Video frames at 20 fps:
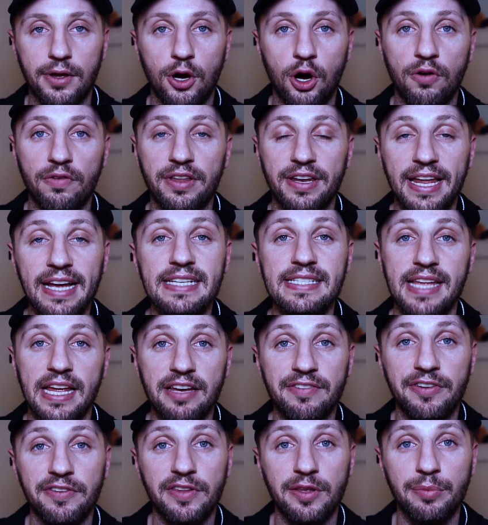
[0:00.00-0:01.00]
Over the next 10
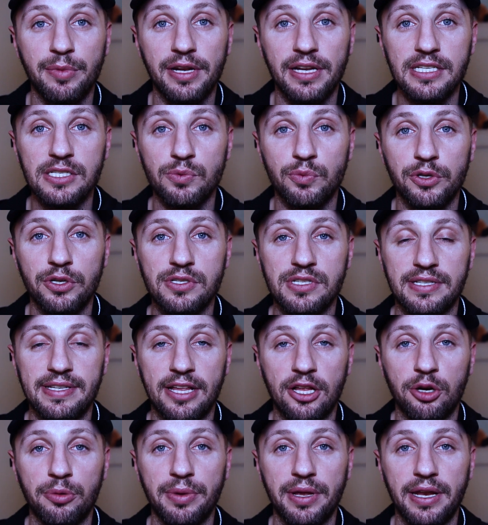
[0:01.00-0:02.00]
to 15 minutes, we use a
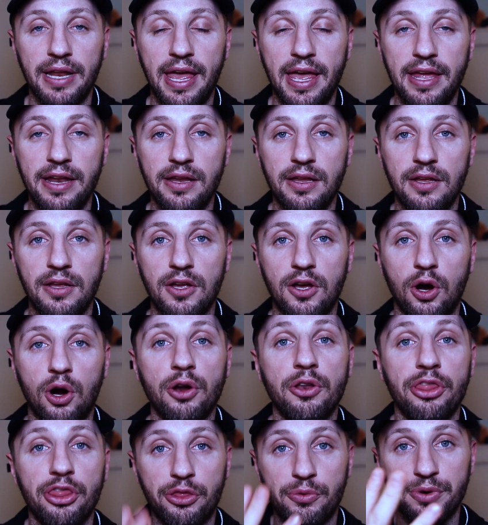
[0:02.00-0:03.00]
tailor-made head
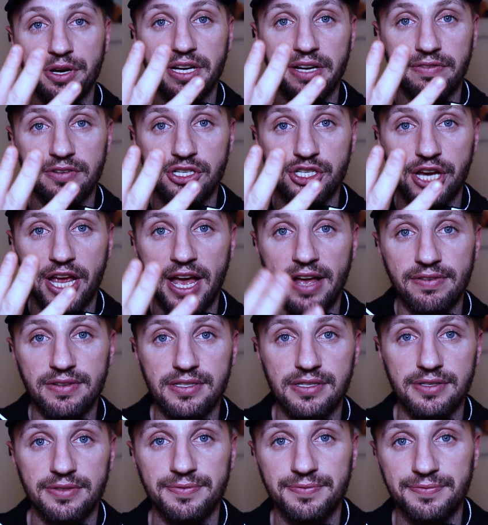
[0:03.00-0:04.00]
on 3 different shafts.